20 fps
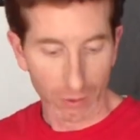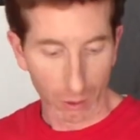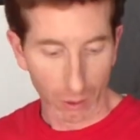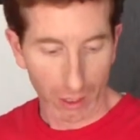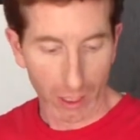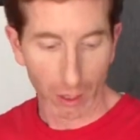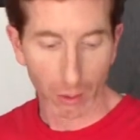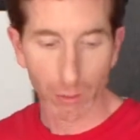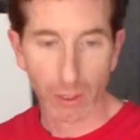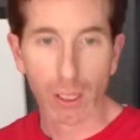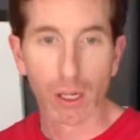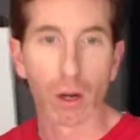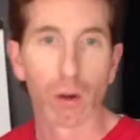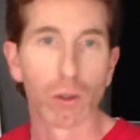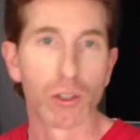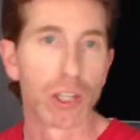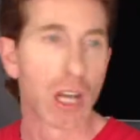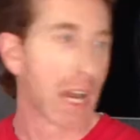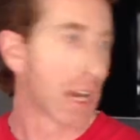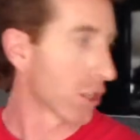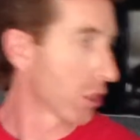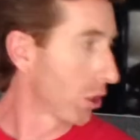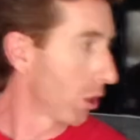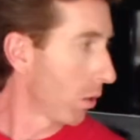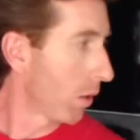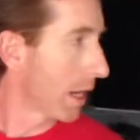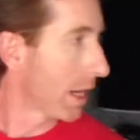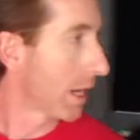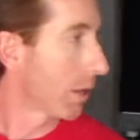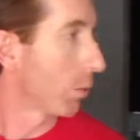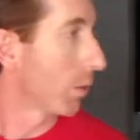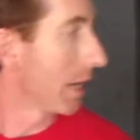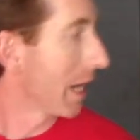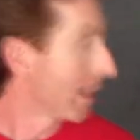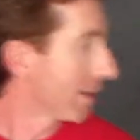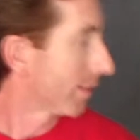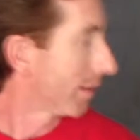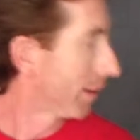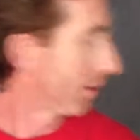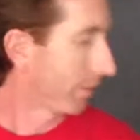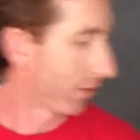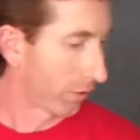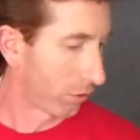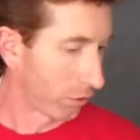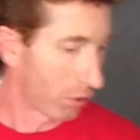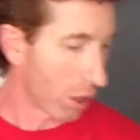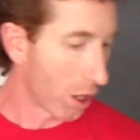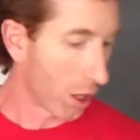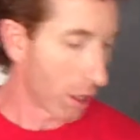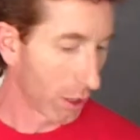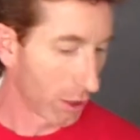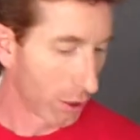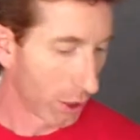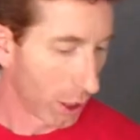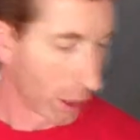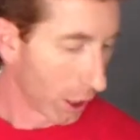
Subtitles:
So here we go. Josh, go ahead. When I say start,